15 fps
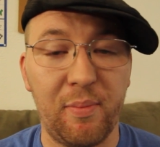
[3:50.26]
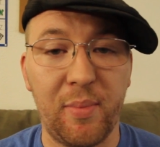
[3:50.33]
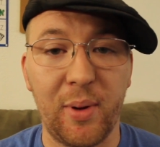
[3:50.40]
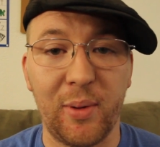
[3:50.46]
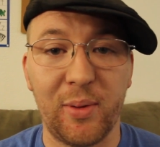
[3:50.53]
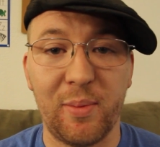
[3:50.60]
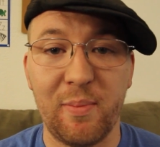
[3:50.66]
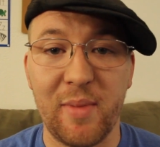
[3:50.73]

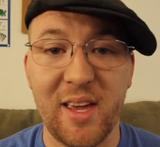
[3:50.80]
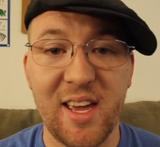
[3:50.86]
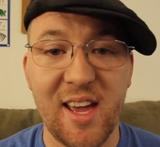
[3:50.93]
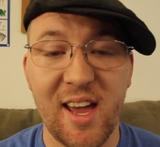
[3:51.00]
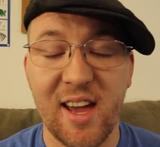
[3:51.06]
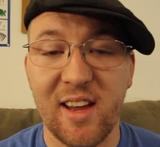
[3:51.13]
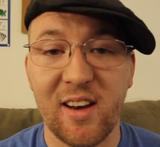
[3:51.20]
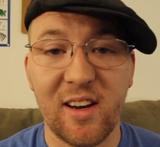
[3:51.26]
both
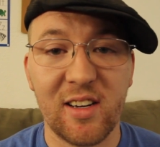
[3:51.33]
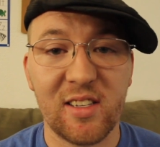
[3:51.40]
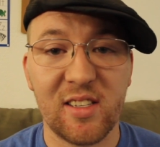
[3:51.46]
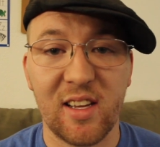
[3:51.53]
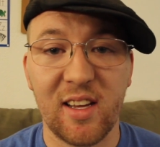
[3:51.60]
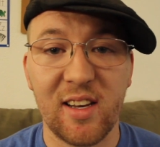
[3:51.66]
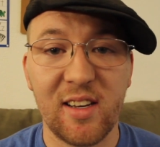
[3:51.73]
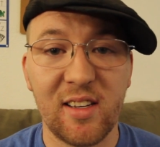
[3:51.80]
me and our
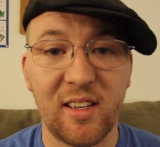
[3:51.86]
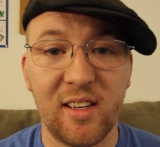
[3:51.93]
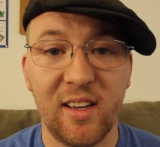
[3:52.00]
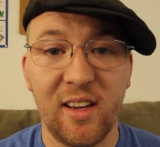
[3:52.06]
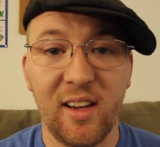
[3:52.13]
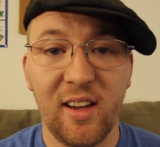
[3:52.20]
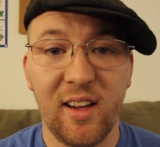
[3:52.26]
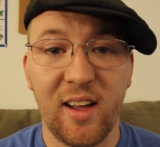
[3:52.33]
son
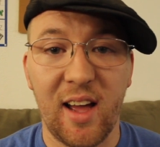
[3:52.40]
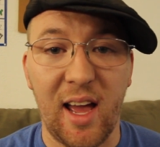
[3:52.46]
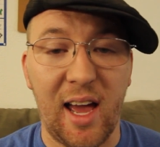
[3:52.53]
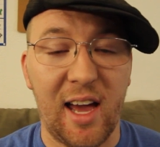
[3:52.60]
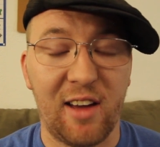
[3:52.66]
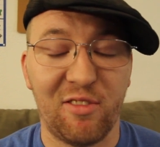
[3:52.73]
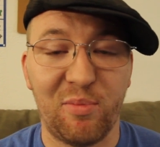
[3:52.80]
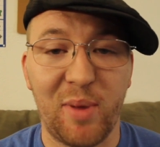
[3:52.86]

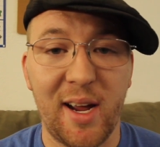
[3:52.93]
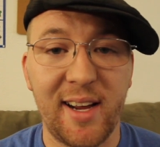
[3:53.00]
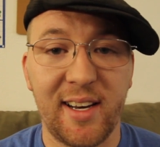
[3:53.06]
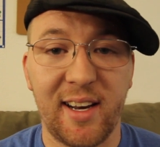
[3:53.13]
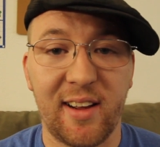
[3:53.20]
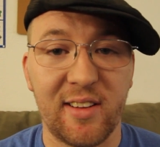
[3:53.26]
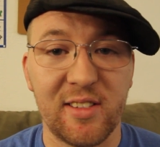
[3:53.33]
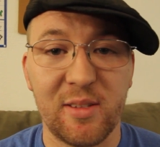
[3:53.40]
have
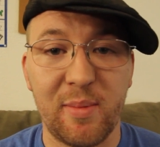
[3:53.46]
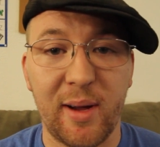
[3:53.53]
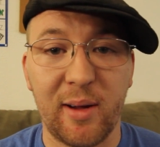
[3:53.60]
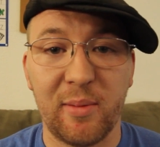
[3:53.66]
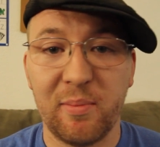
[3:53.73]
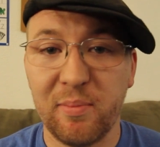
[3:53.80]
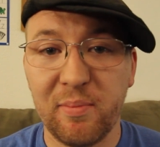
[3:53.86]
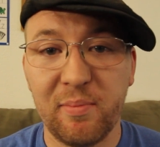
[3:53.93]
breakdowns
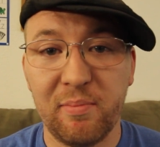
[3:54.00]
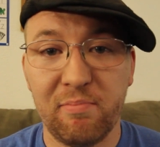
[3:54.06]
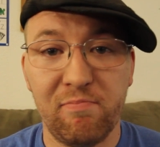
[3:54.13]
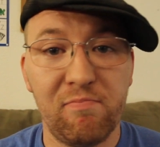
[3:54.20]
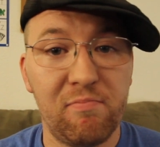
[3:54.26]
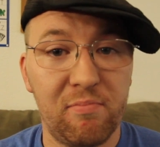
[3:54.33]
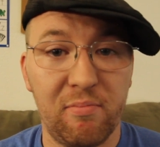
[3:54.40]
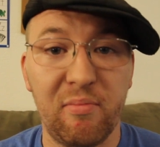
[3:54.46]
about
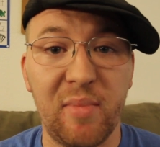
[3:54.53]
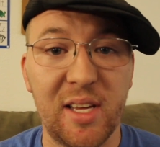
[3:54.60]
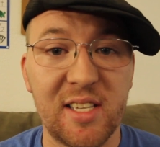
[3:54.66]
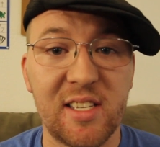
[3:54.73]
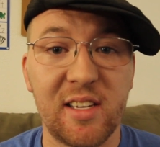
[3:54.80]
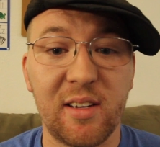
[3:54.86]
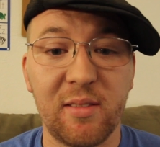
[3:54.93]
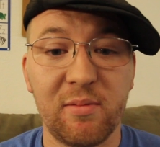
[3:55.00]

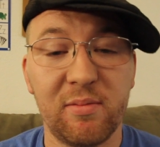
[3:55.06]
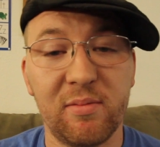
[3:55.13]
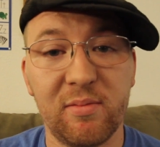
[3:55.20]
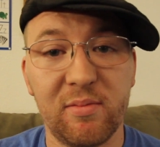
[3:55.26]
missing